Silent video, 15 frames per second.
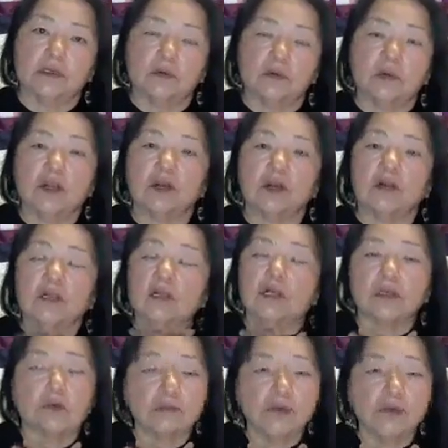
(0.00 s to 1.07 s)
where
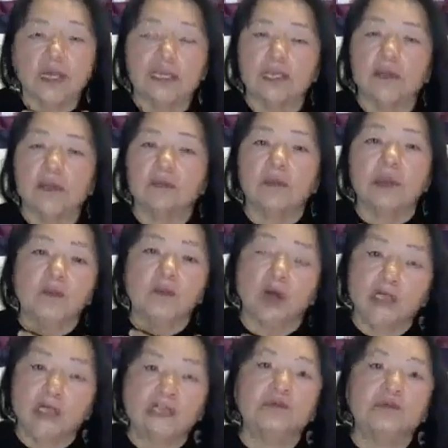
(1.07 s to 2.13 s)
my
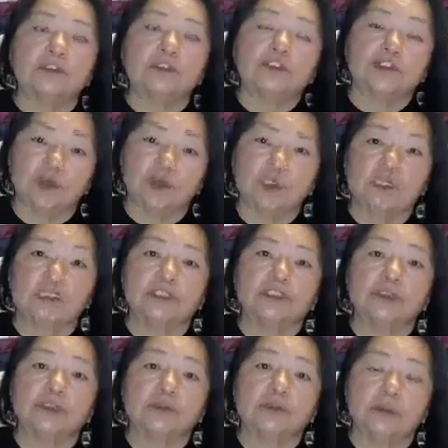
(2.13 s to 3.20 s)
body was starting
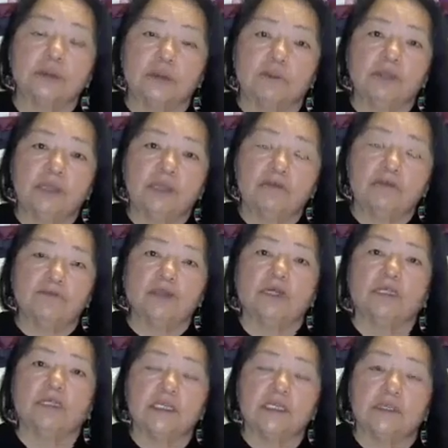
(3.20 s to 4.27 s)
to be
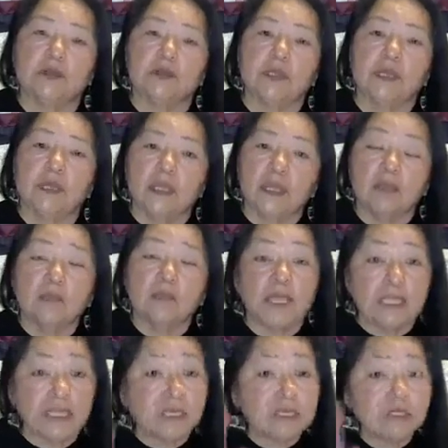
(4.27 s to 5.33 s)
affected and
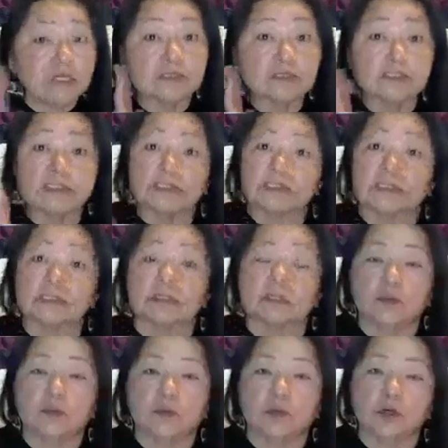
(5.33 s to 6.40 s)
my ears
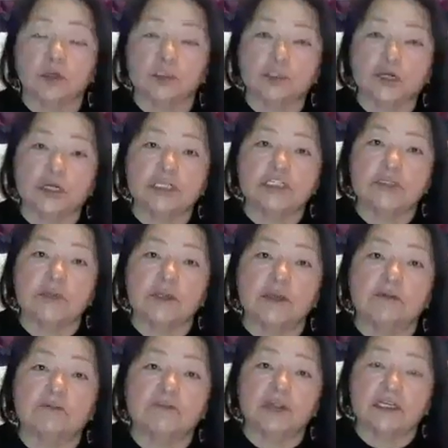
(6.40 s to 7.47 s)
were starting to
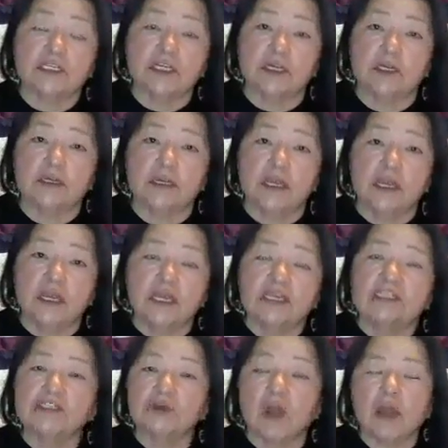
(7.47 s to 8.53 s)
be affected.
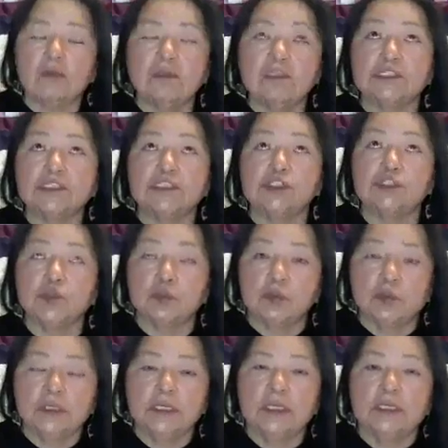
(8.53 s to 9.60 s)
So I was
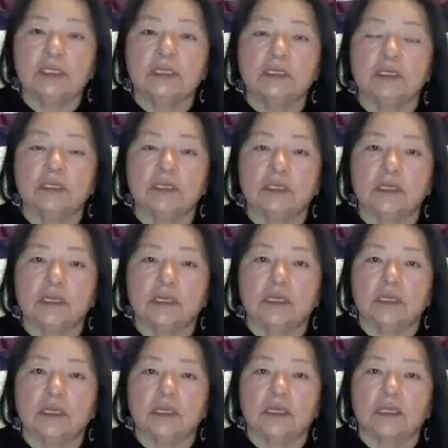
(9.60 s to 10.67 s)
enjoying,
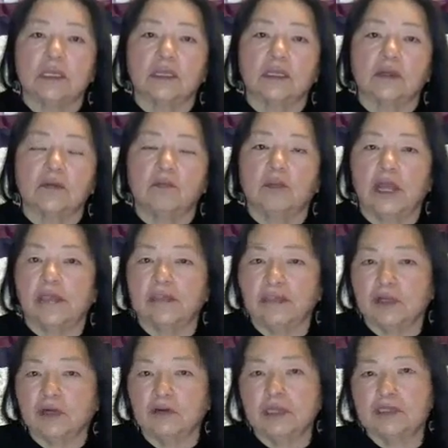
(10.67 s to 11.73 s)
by
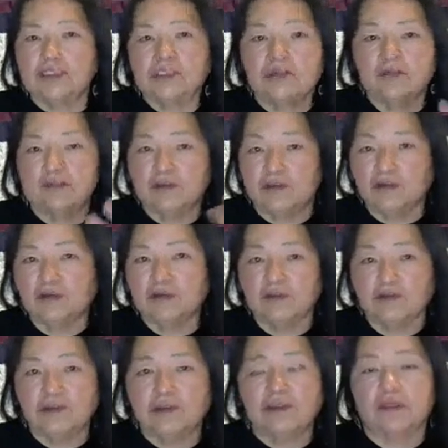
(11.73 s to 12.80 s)
the grace of the
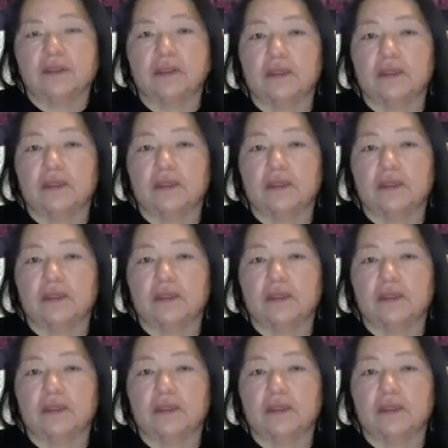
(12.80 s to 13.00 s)
earth